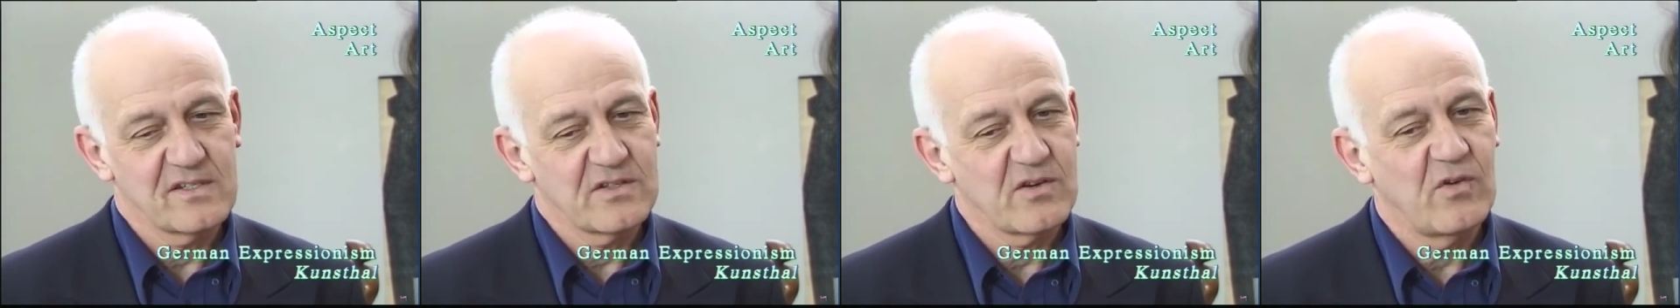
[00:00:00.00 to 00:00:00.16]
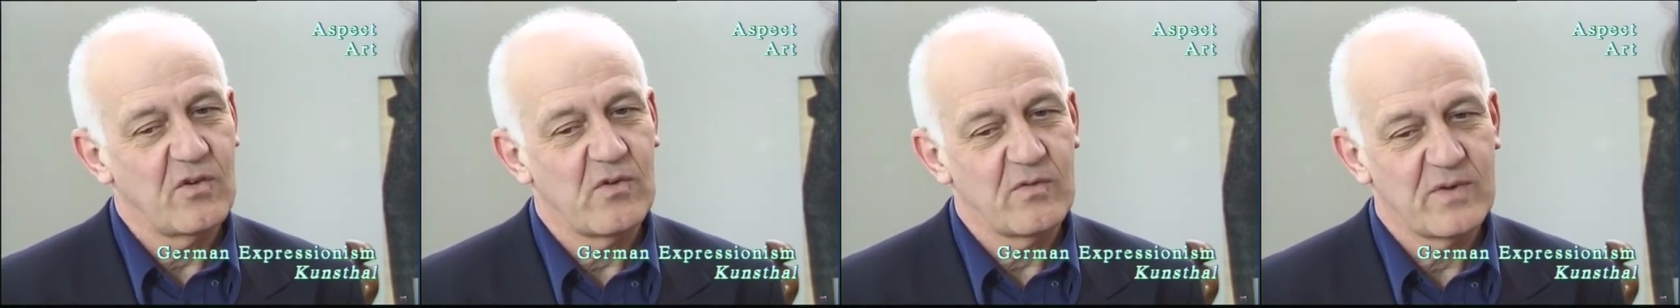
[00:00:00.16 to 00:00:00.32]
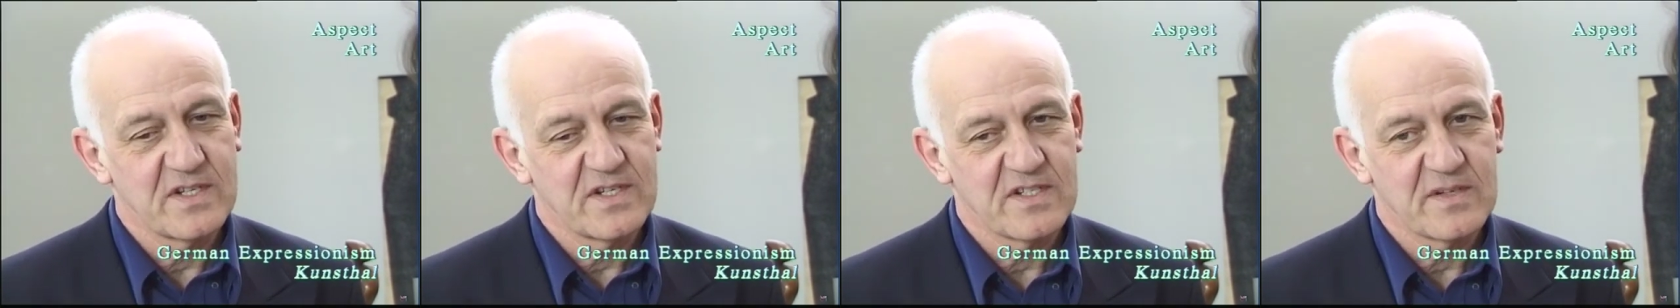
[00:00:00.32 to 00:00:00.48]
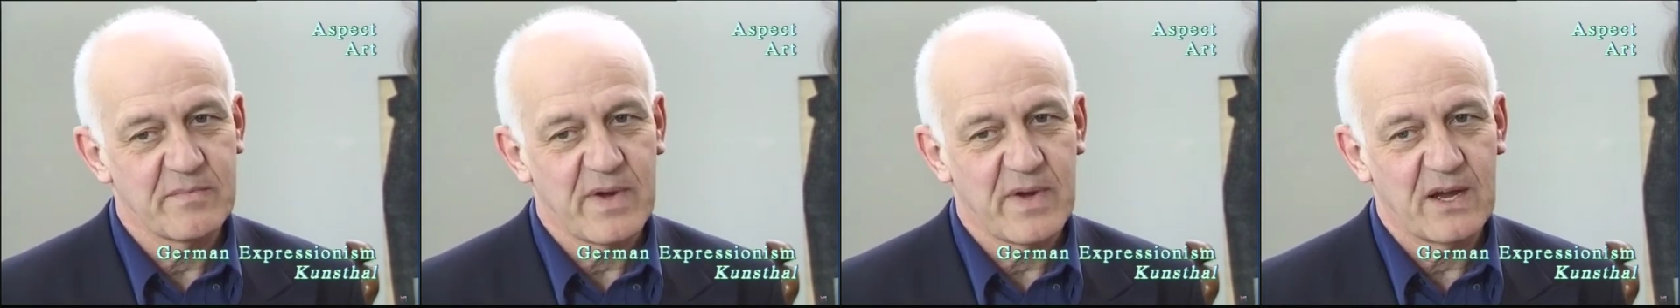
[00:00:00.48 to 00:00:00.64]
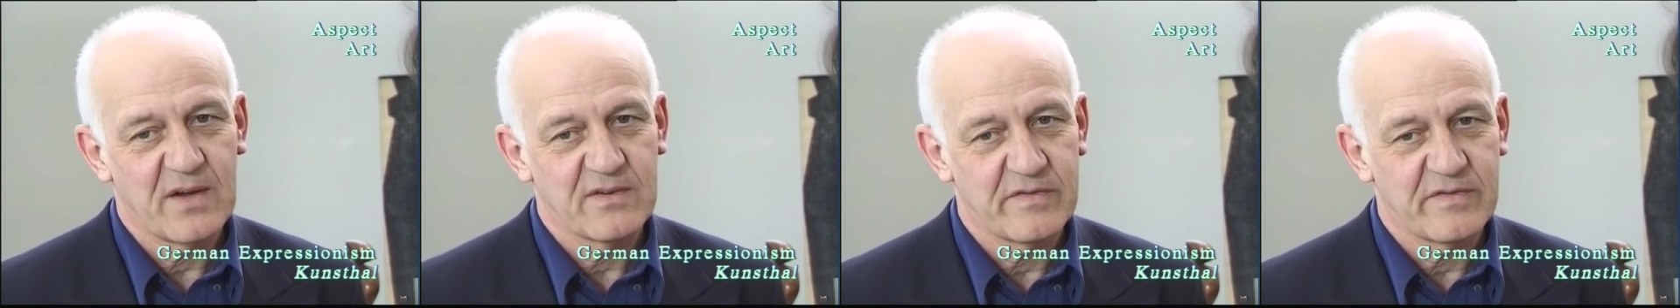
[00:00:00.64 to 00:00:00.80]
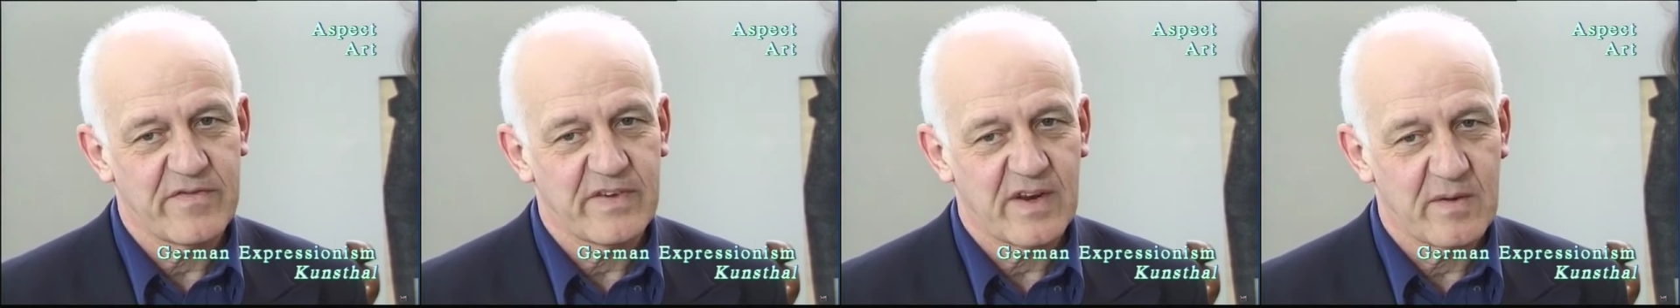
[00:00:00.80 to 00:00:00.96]
always
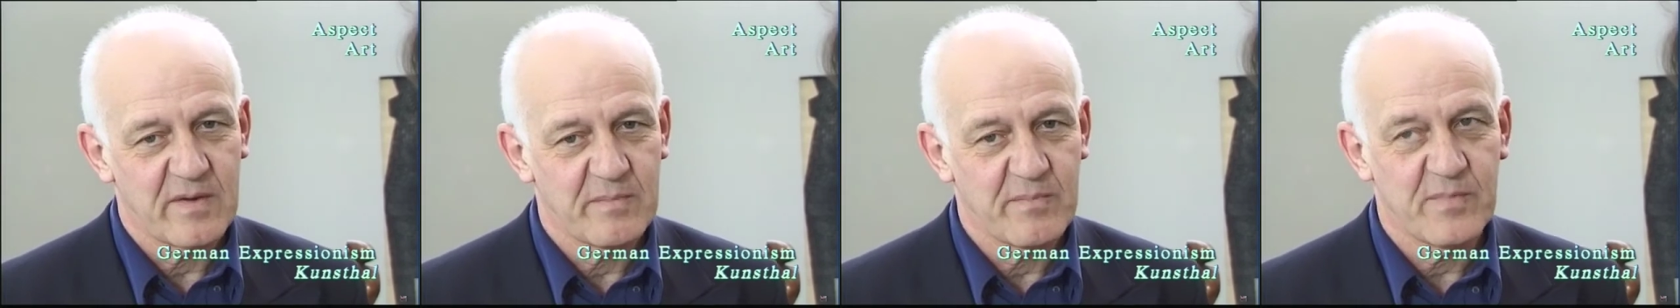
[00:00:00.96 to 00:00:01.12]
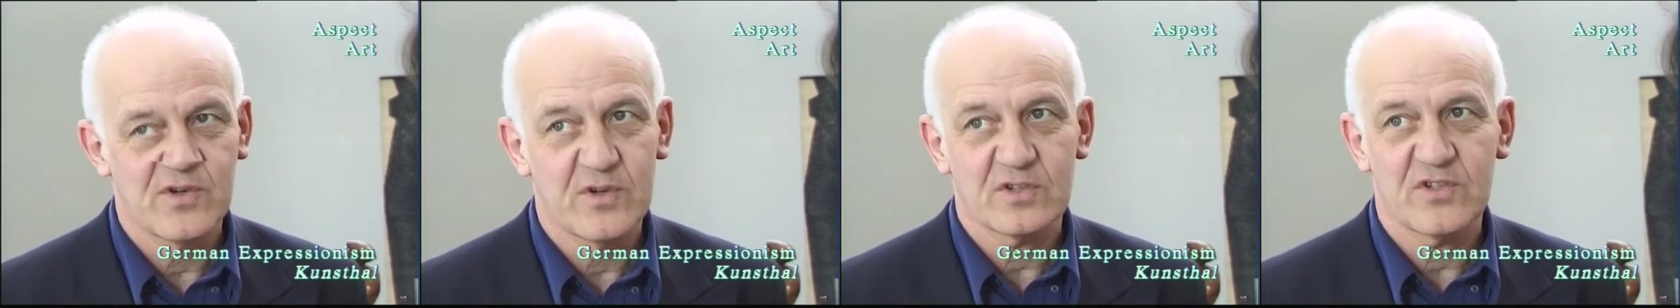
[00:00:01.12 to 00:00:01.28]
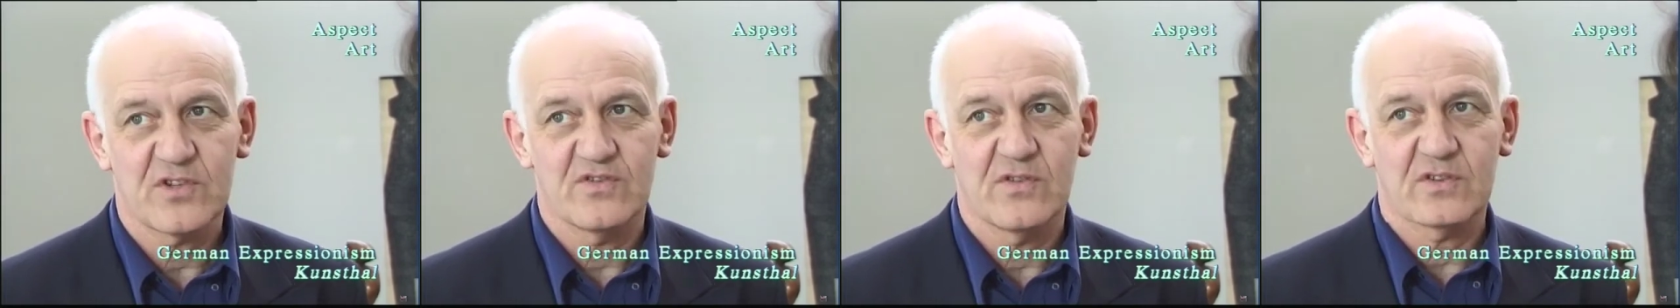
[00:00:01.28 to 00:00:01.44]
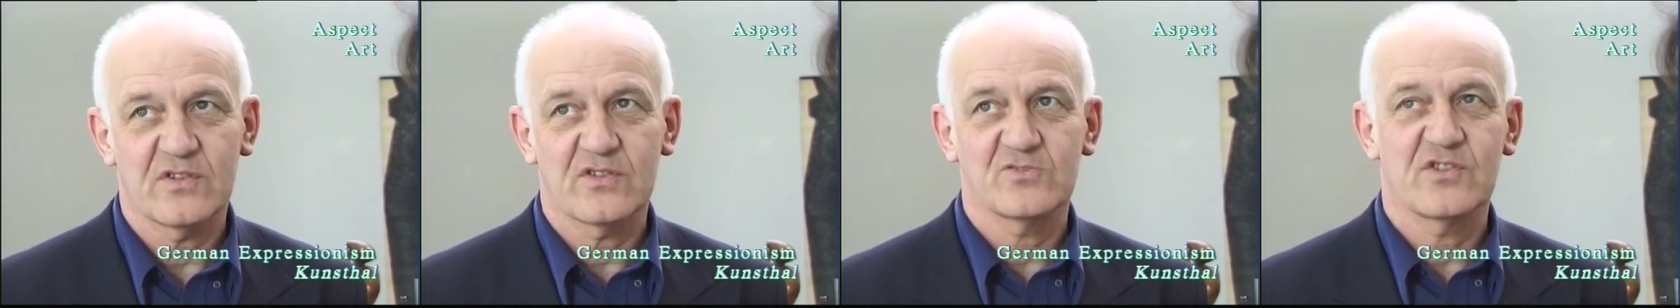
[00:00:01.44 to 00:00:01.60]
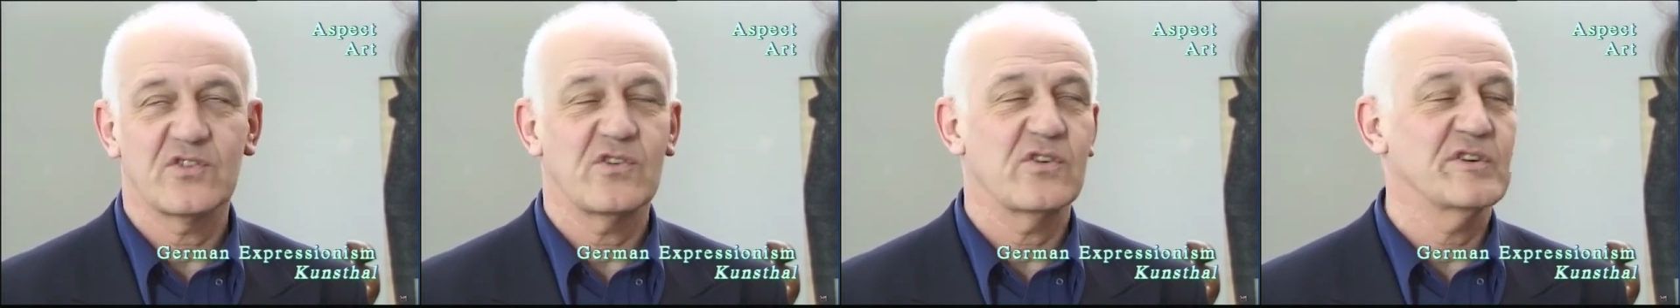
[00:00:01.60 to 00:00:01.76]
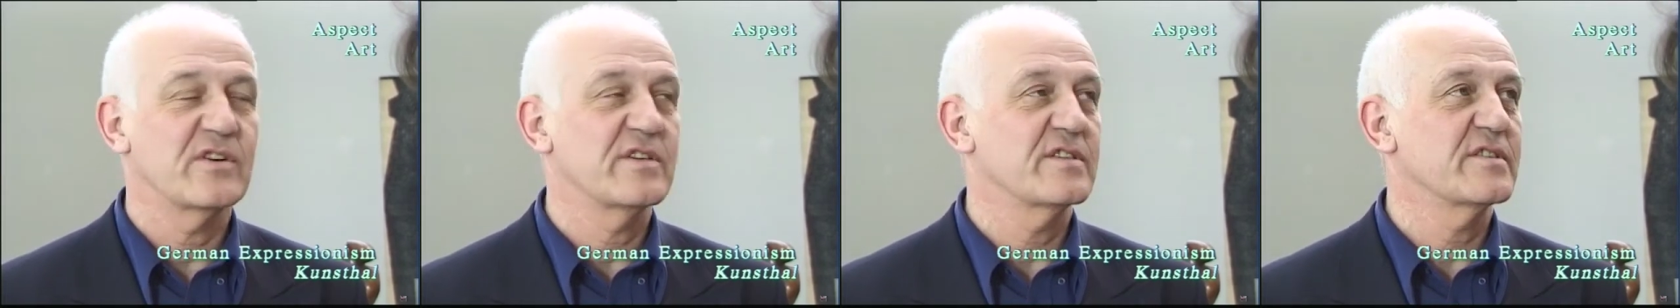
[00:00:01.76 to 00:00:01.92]
about a very personal
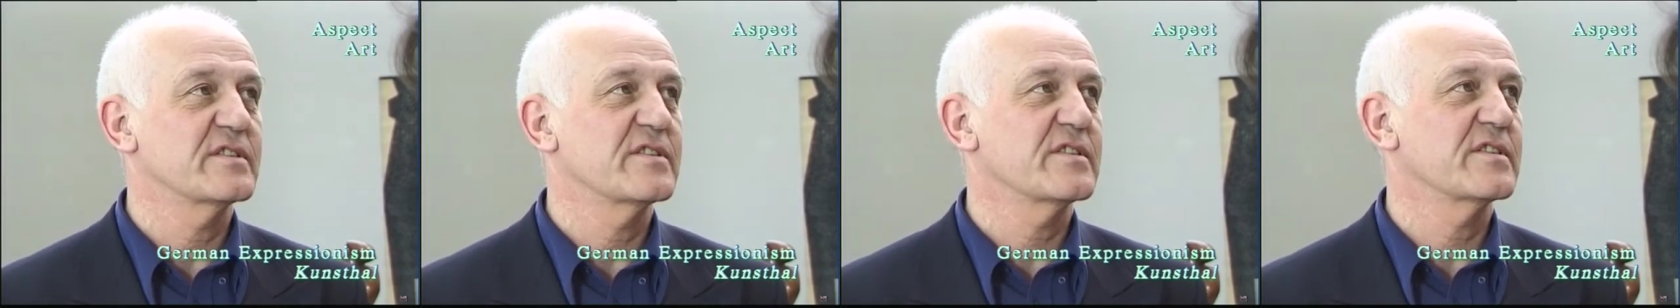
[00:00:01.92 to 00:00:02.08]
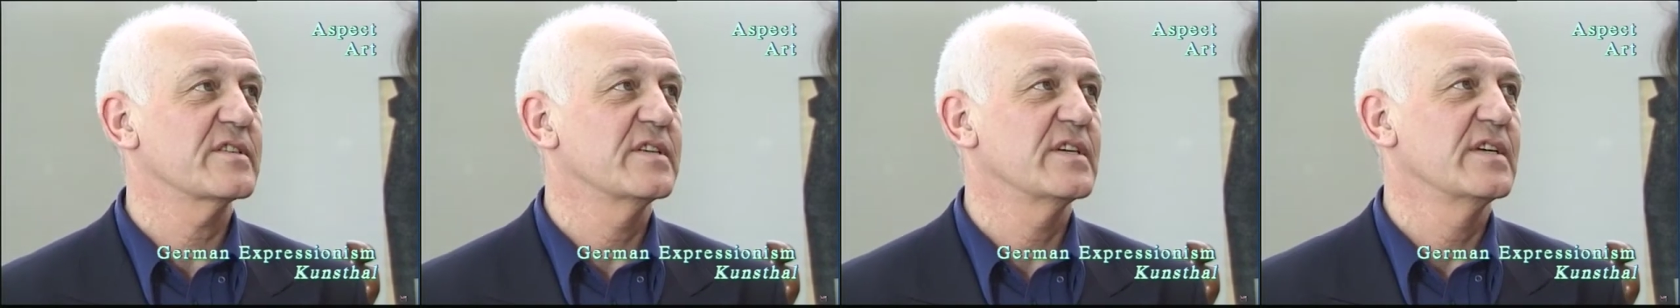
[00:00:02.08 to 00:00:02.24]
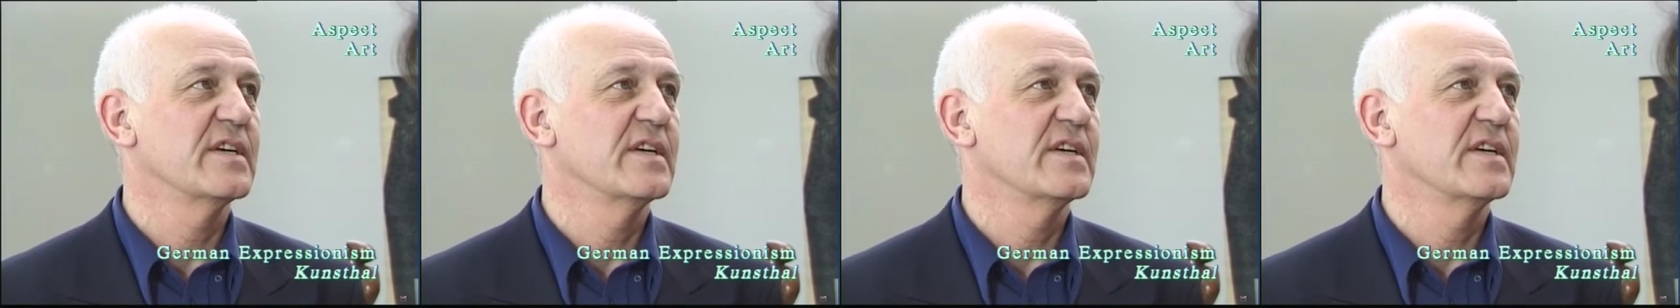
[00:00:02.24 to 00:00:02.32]
choice.